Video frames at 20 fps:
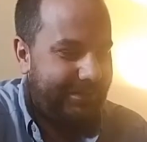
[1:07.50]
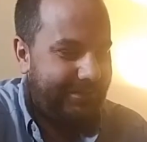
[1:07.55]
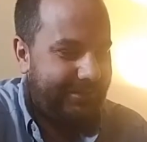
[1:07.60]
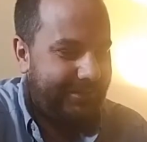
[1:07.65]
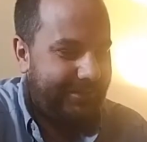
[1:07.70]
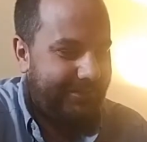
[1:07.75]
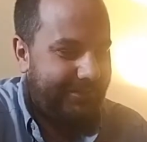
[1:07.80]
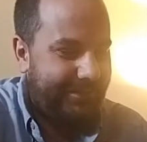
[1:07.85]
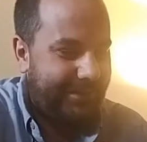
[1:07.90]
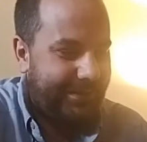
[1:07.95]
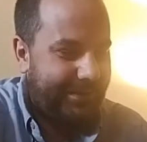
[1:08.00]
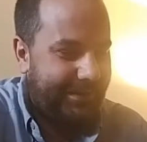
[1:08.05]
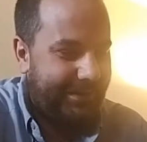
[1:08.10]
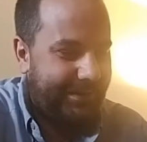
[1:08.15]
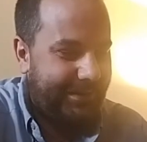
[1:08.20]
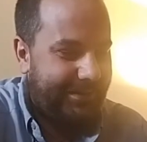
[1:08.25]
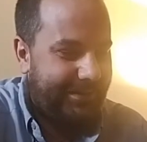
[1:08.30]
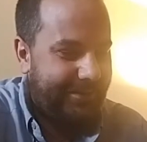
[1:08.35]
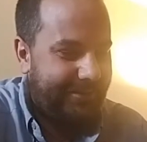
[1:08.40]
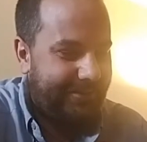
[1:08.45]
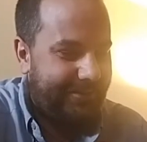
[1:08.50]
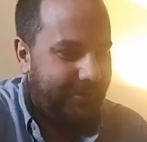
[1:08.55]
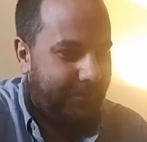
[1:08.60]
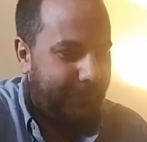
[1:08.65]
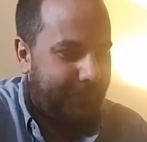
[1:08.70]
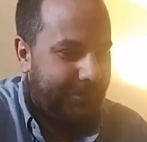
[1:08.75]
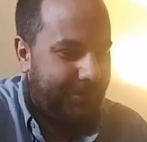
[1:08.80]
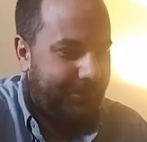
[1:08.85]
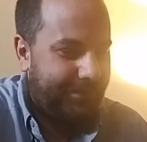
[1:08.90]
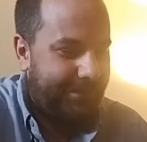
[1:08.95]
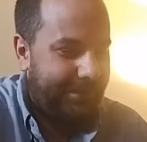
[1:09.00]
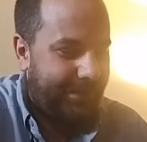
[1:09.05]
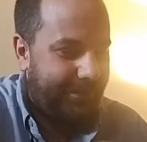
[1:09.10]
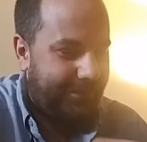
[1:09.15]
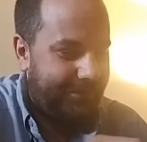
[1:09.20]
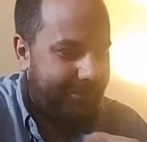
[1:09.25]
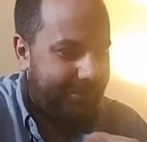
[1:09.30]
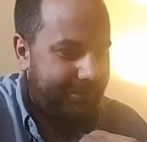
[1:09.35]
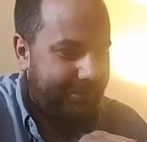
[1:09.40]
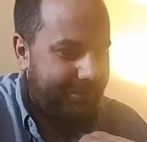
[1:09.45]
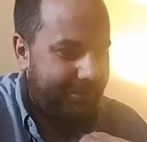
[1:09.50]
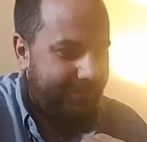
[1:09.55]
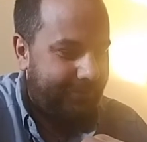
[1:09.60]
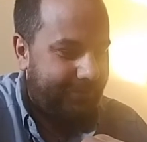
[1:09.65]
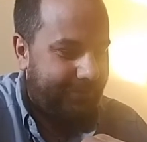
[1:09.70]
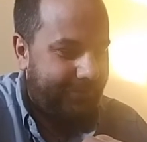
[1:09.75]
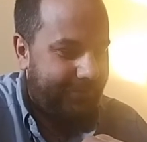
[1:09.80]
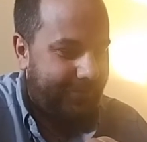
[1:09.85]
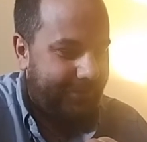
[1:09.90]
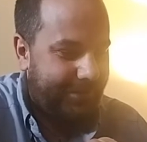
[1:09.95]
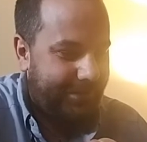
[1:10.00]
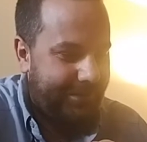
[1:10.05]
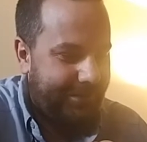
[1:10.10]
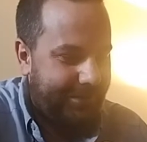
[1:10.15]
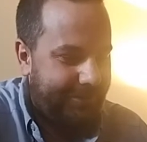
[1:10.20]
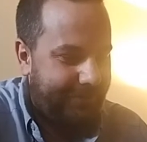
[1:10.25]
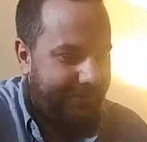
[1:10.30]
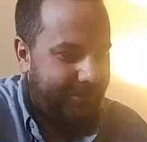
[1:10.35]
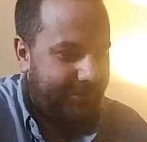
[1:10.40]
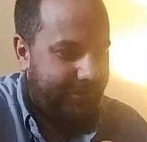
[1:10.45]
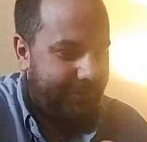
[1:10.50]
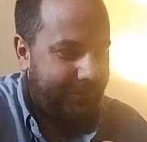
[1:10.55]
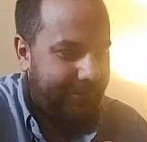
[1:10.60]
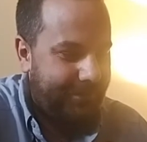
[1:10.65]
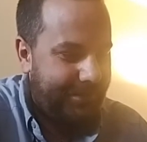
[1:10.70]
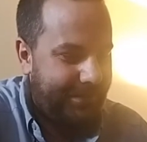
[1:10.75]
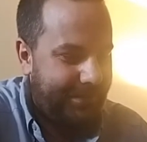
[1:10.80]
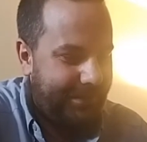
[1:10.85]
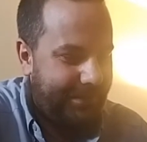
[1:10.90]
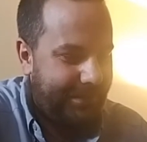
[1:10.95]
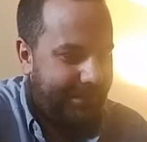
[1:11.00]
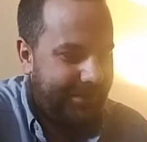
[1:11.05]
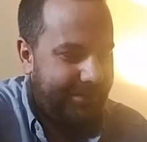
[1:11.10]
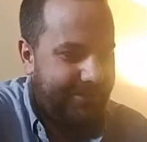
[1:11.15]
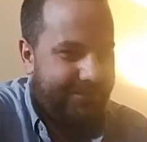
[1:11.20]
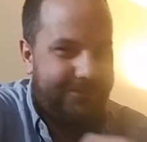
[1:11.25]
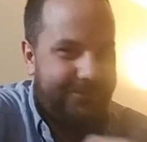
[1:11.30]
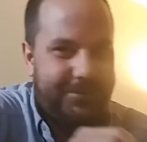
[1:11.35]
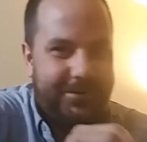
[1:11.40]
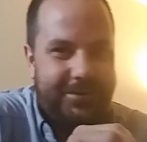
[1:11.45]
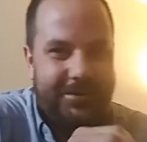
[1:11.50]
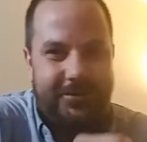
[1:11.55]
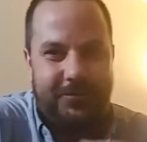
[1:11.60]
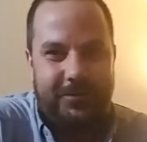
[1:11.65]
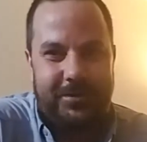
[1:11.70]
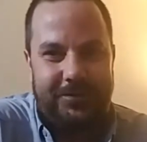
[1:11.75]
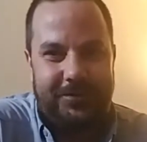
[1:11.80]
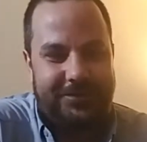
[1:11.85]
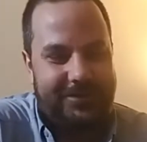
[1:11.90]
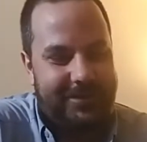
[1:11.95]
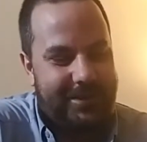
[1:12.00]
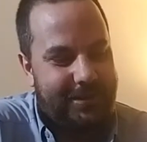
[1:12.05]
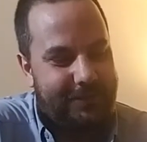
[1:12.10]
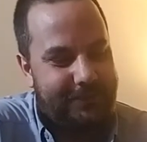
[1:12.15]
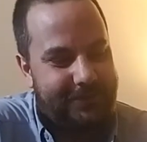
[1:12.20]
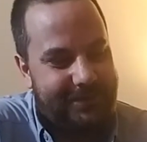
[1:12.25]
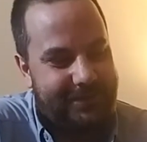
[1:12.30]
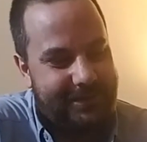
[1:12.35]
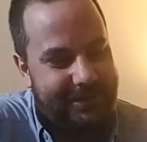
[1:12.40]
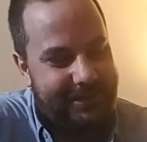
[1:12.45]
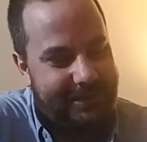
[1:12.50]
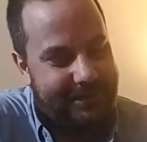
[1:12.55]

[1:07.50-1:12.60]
Let's see if I can get this open without destroying the envelope. It's very well taped.